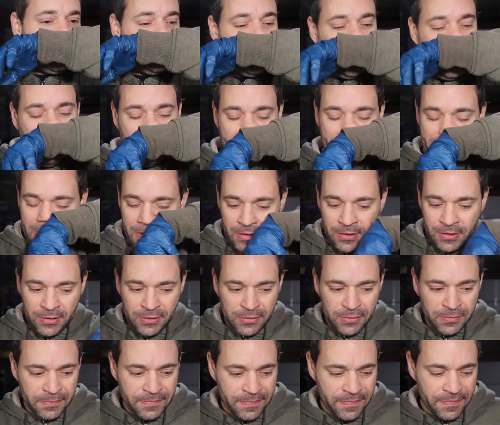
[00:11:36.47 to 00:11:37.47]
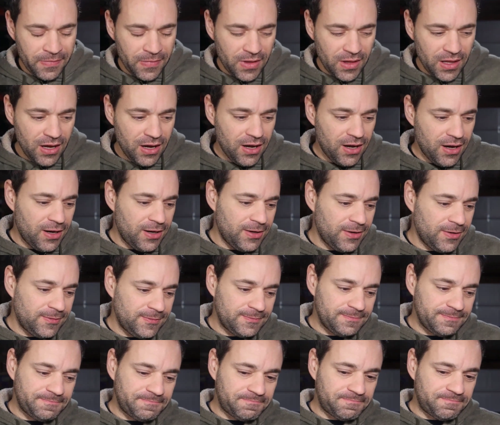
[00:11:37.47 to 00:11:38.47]
on top.
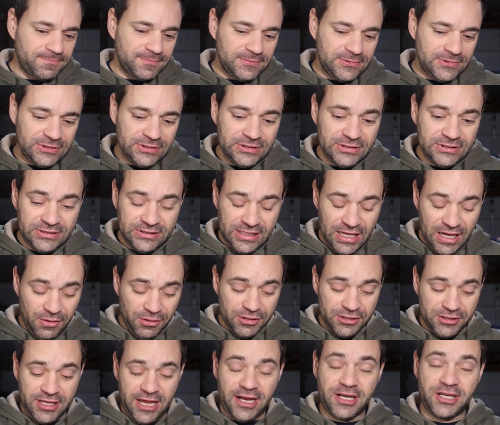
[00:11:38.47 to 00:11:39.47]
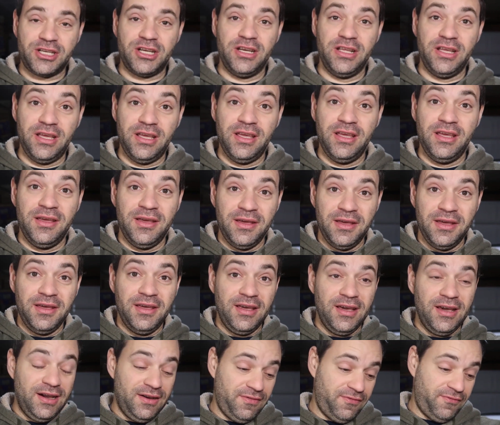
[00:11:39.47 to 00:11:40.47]
That was actually
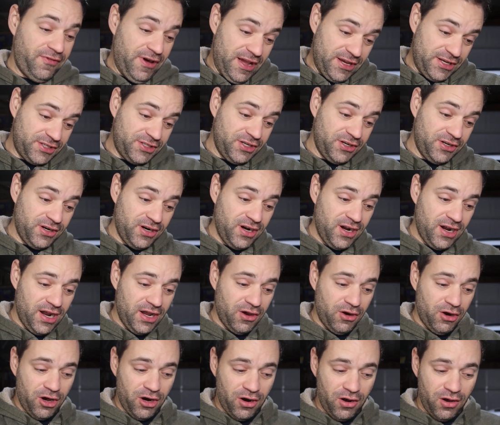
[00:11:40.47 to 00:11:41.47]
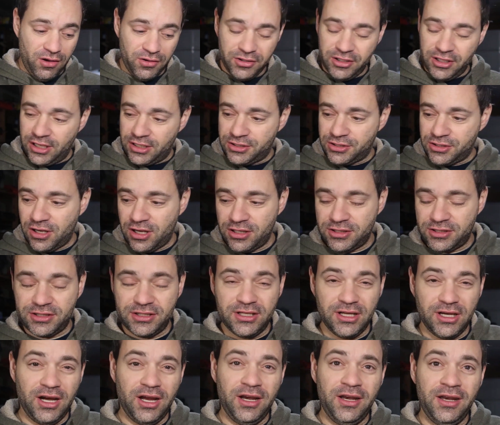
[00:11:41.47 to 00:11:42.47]
faster. I got all the
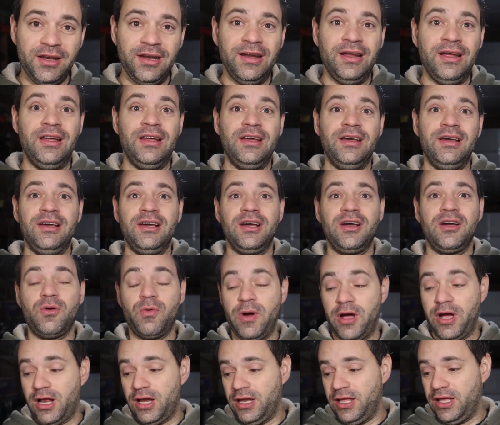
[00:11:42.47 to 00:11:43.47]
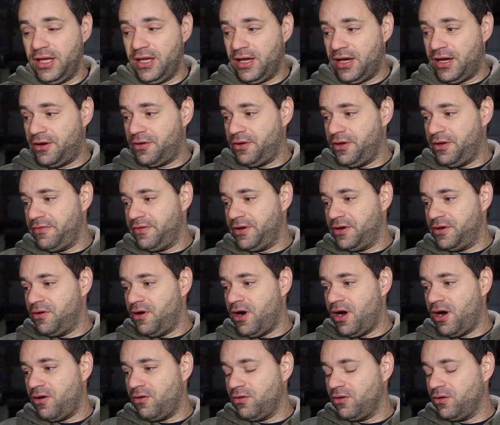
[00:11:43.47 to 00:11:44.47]
exhaust done quickly. I don't even
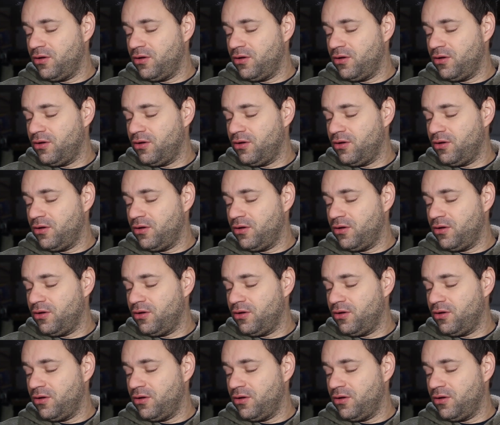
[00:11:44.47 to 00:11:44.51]
know how